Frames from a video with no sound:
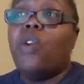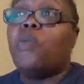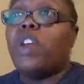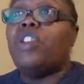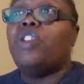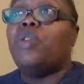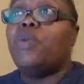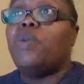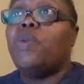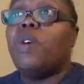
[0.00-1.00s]
when
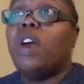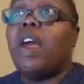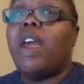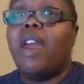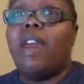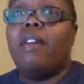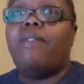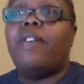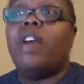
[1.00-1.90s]
you have